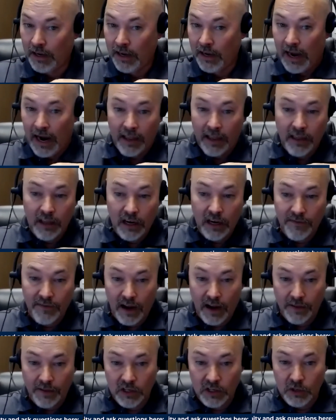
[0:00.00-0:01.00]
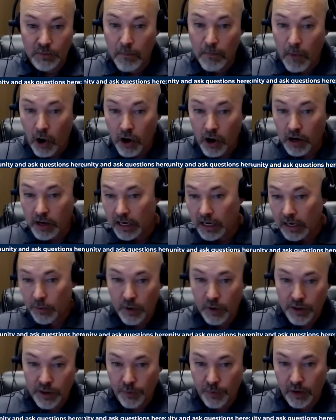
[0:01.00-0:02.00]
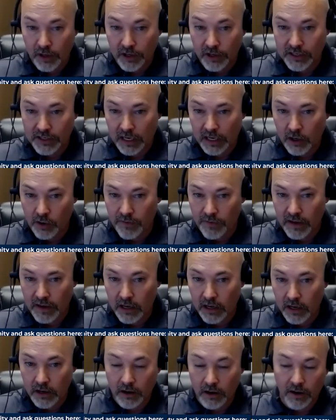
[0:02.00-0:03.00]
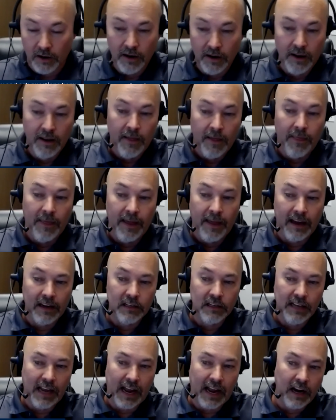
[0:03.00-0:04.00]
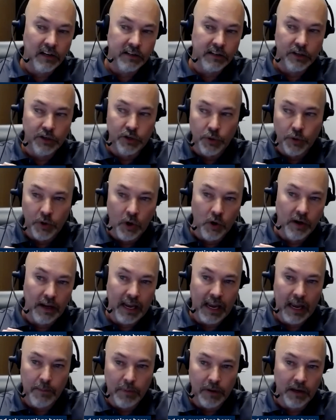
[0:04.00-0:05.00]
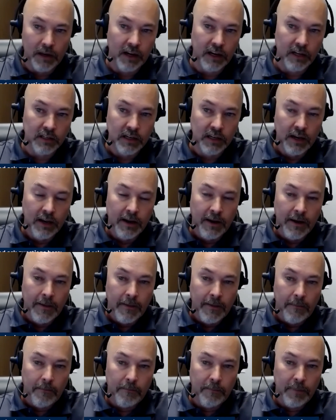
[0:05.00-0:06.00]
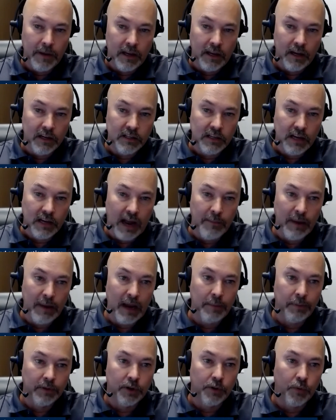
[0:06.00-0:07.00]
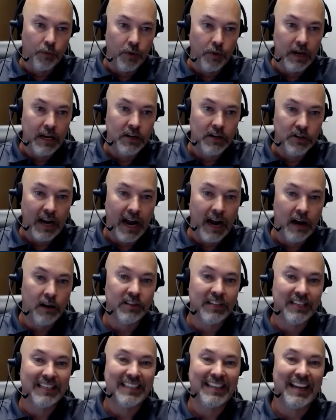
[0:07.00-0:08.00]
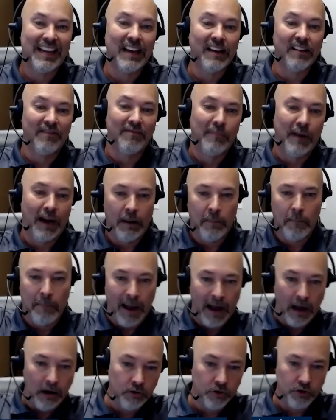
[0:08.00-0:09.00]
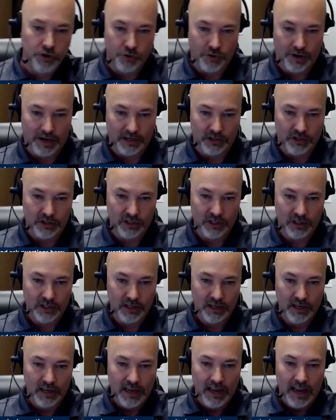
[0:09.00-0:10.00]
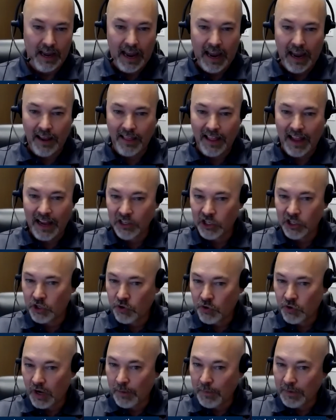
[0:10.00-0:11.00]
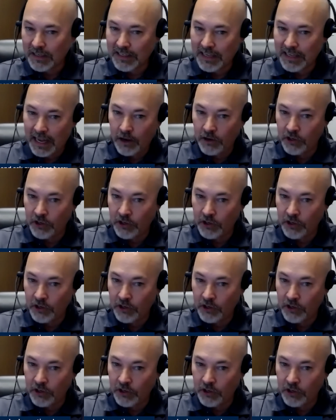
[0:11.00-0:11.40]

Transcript: And then I've got this marketing with real estate over here that is actually doing okay because I'm able to reach outside of my boundaries. And that stream is now